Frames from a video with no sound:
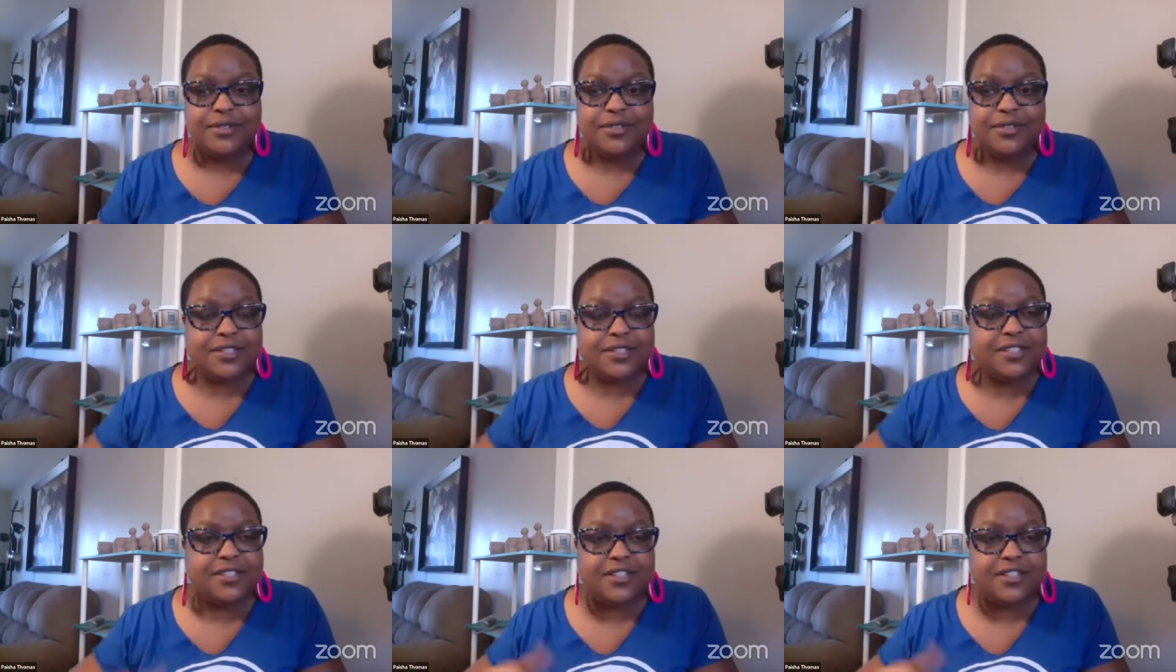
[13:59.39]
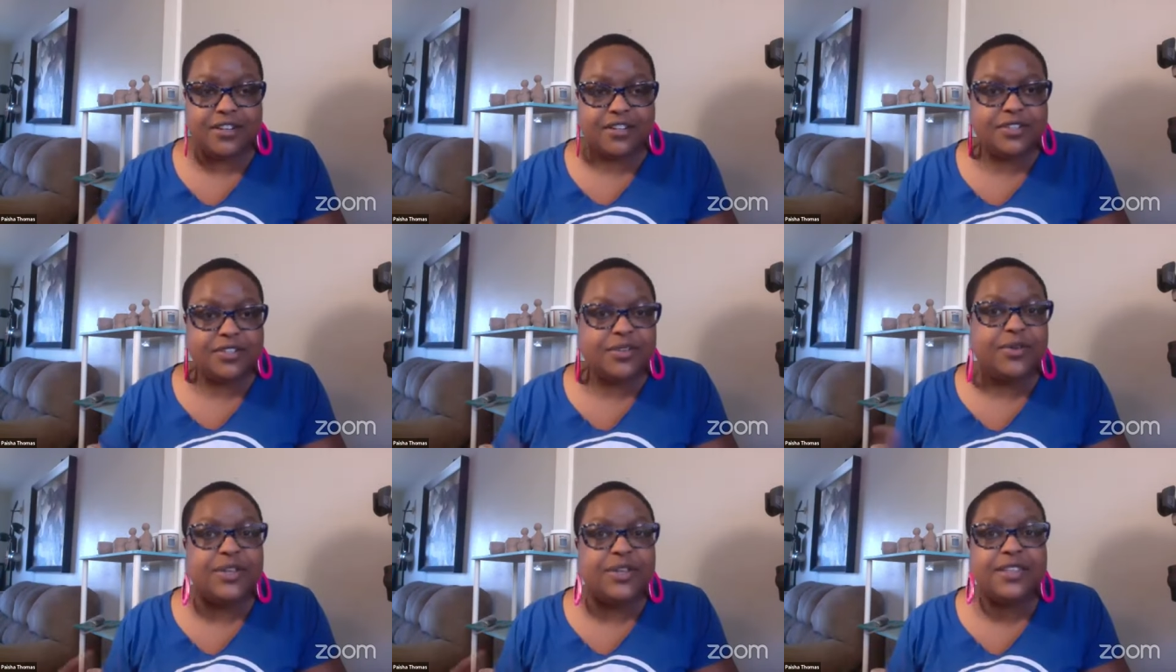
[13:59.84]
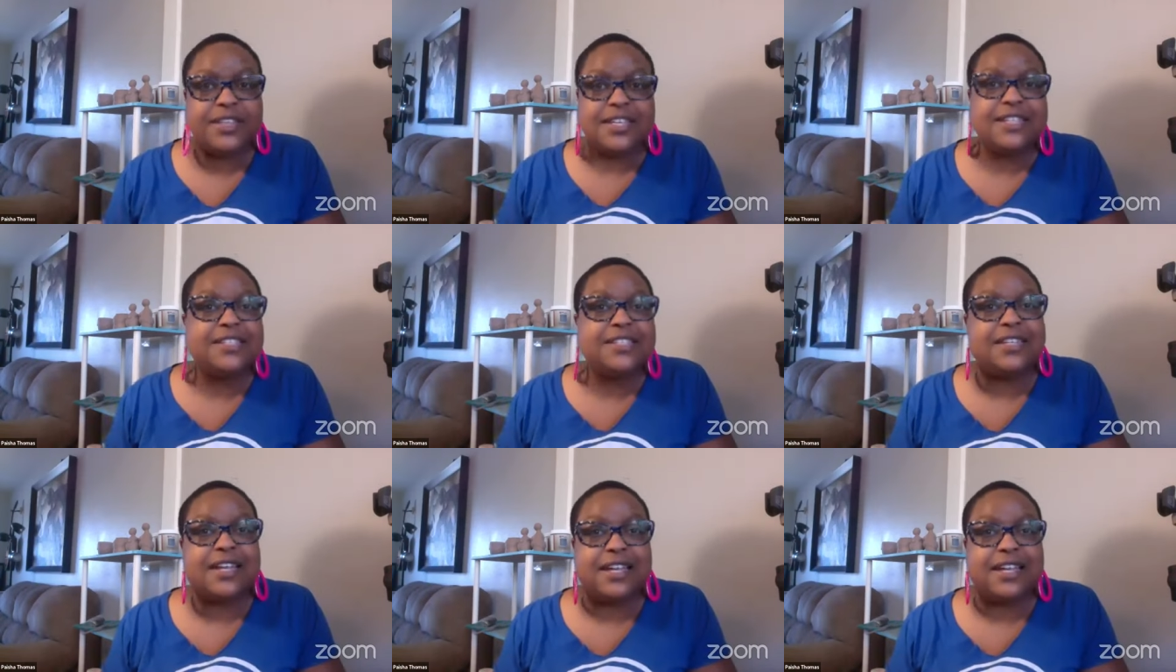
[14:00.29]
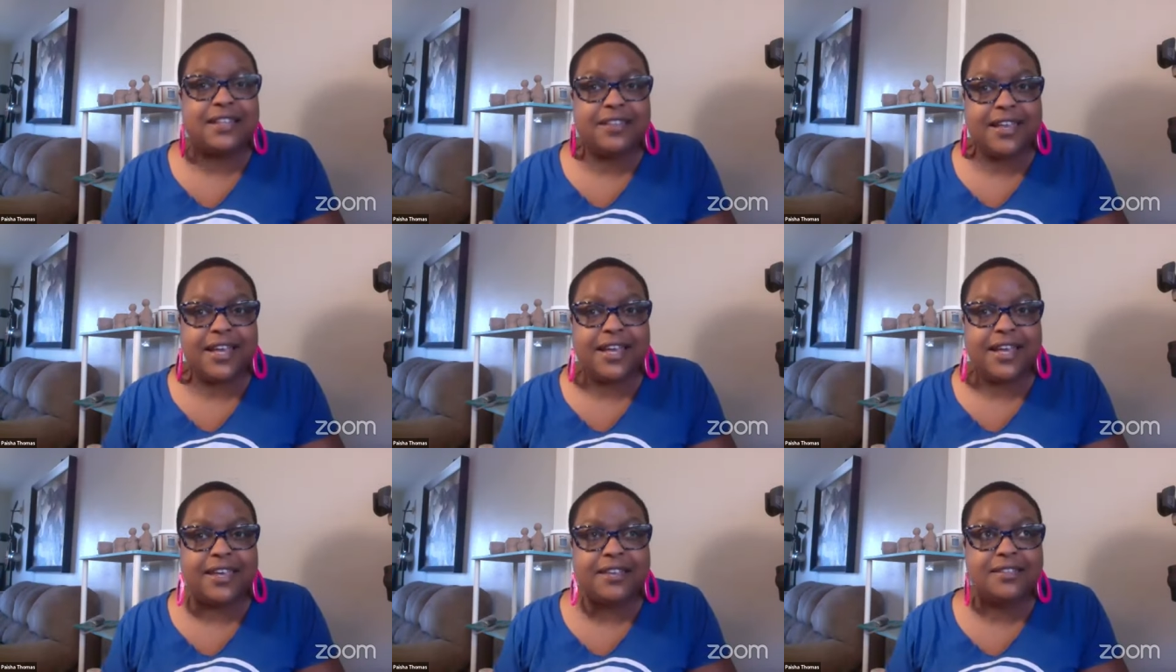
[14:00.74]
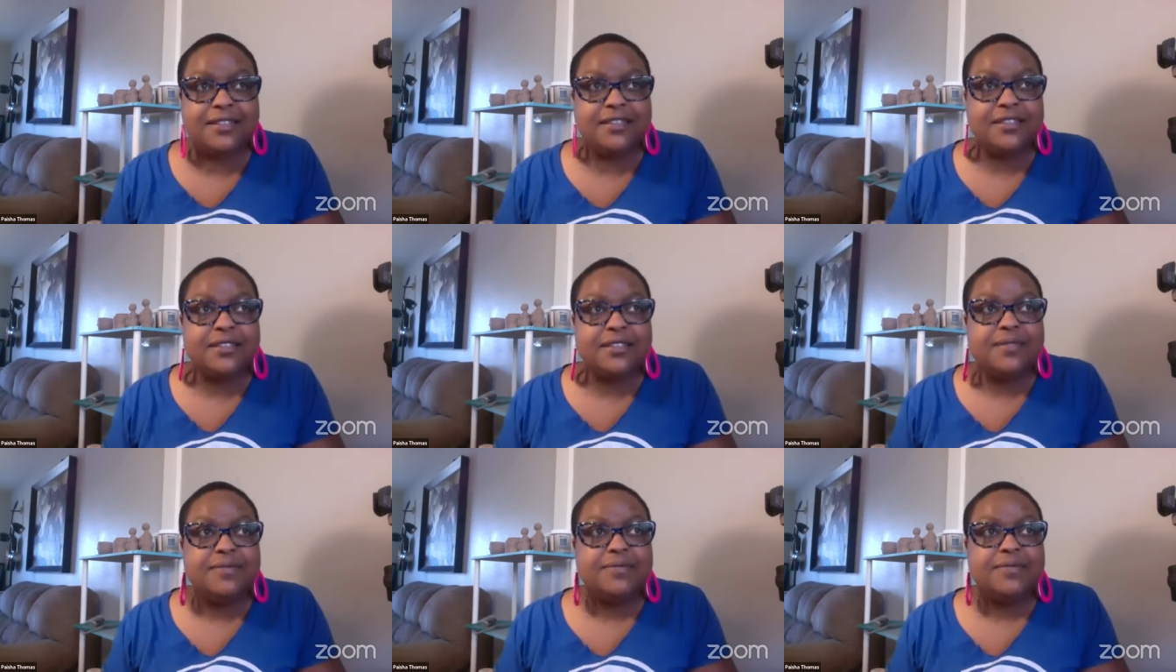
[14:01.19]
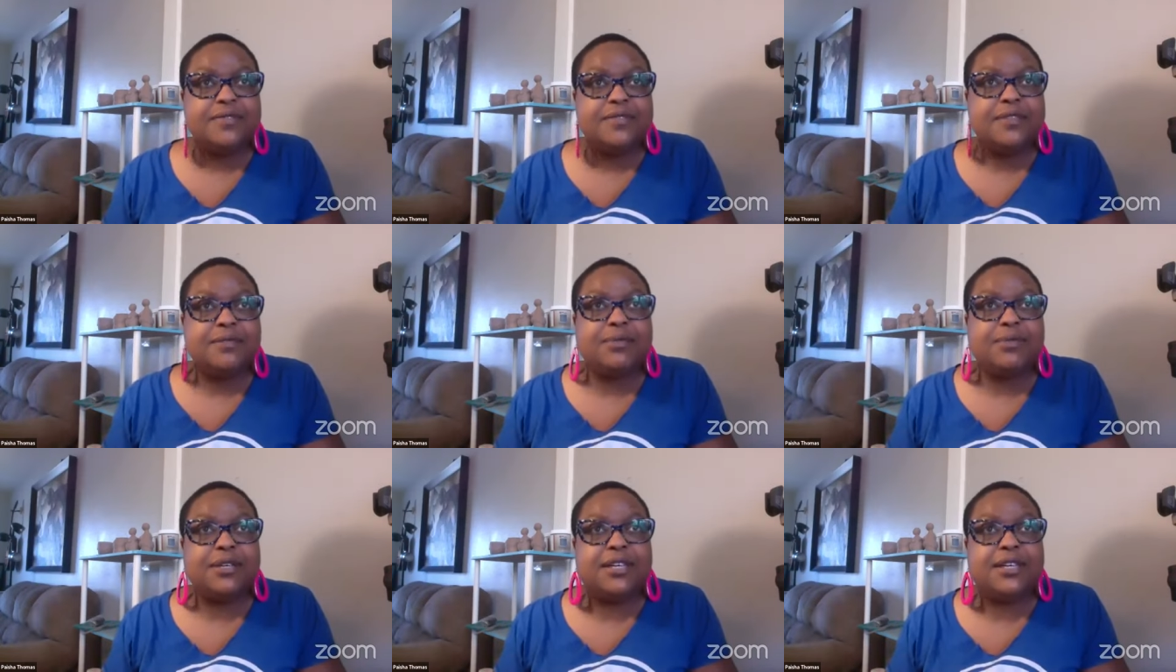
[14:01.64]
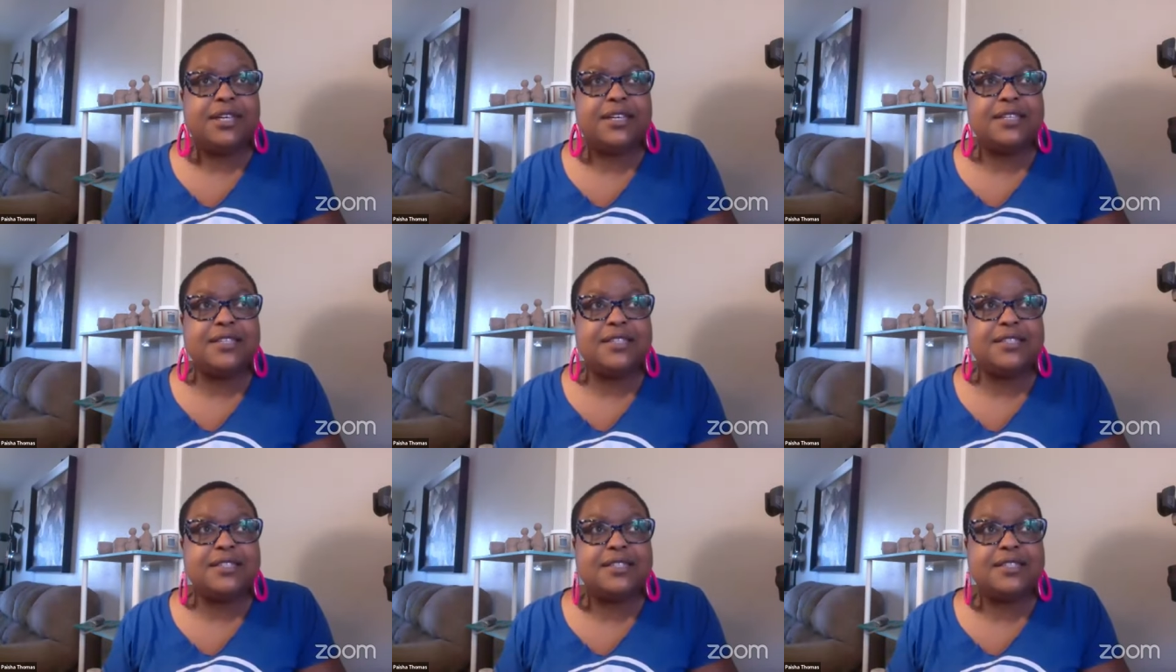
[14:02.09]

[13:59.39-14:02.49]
just start doing things that i liked because